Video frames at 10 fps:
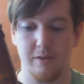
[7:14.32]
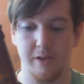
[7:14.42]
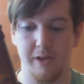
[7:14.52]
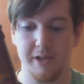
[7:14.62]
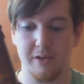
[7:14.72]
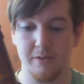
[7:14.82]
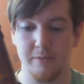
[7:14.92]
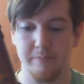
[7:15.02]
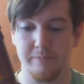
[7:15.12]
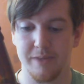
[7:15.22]
The latter.
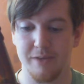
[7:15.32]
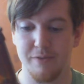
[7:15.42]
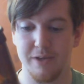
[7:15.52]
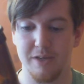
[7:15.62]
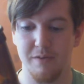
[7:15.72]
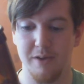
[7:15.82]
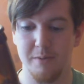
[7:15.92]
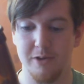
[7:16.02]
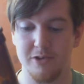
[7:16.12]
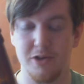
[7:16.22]
Thank you very
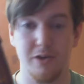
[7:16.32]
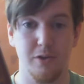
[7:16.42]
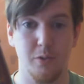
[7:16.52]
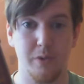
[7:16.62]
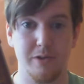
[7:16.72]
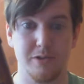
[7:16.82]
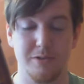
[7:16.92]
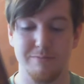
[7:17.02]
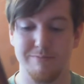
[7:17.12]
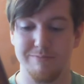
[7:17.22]
much,
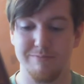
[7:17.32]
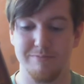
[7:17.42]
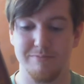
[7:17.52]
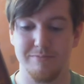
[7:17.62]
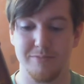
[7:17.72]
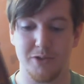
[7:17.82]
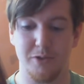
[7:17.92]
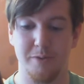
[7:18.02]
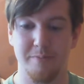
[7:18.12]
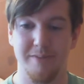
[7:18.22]
twice.
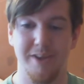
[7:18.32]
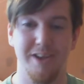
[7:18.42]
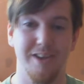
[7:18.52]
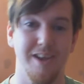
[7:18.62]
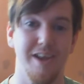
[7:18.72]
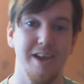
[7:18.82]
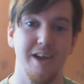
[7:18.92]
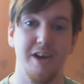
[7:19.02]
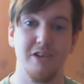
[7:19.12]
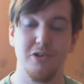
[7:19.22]
So,
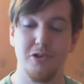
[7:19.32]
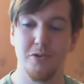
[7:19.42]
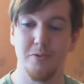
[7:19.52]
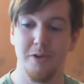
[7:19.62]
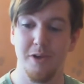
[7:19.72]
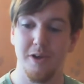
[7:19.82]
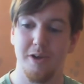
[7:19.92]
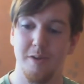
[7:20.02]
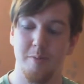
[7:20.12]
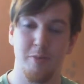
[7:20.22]
as usual,
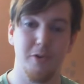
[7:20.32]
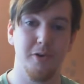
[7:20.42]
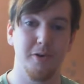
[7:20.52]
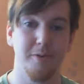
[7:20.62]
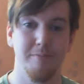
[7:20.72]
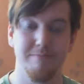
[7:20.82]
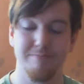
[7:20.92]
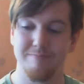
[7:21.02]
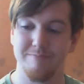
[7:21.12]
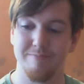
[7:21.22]
Brewdog,
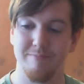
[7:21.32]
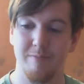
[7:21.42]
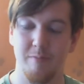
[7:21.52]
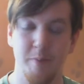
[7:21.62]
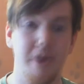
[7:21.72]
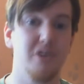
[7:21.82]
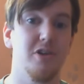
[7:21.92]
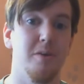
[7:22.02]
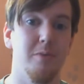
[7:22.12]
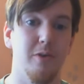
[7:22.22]

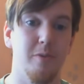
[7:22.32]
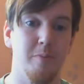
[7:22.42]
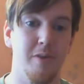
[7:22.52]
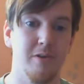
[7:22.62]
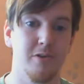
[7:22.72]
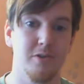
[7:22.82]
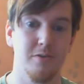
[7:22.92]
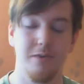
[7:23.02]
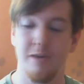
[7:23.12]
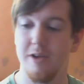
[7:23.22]
passionate about their beers,
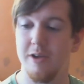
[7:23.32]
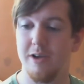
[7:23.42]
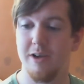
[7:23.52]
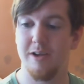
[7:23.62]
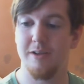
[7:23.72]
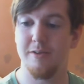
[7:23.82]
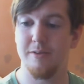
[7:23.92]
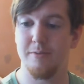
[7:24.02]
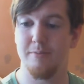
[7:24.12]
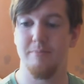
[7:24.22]

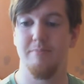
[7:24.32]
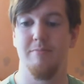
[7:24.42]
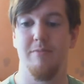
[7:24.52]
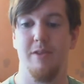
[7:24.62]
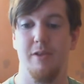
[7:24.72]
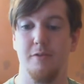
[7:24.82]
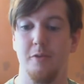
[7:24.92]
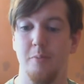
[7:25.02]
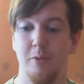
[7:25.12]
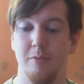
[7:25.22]
and they love
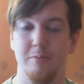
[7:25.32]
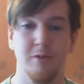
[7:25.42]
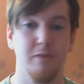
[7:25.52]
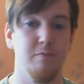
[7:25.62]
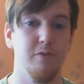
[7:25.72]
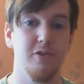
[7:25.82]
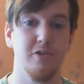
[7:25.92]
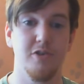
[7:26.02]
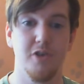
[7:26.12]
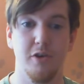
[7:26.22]
to put
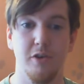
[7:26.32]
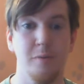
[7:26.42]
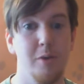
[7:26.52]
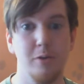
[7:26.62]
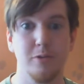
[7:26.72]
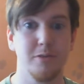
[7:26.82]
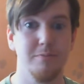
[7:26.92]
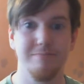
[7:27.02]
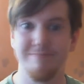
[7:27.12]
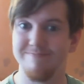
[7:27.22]
confusing shit on their bottles.
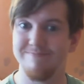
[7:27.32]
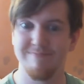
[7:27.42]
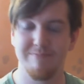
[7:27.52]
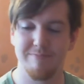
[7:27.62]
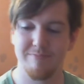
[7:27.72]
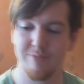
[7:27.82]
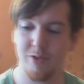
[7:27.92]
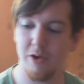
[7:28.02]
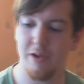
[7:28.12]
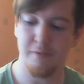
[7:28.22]

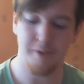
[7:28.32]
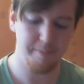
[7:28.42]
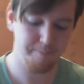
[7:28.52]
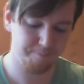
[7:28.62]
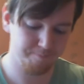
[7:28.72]
Gotta love that.